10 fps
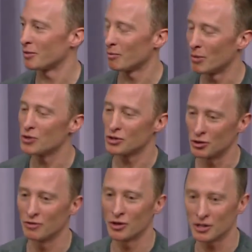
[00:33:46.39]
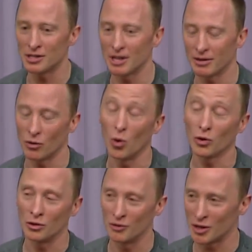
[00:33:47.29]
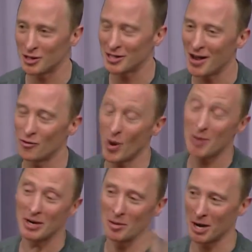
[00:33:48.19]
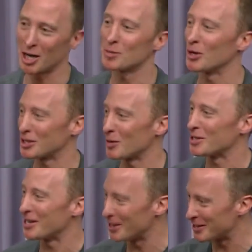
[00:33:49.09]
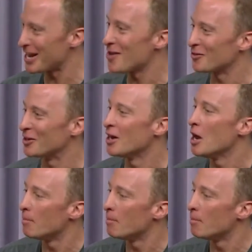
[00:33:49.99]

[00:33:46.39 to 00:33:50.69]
Most universities, all universities have way bigger blind spots, I would say, than Stanford.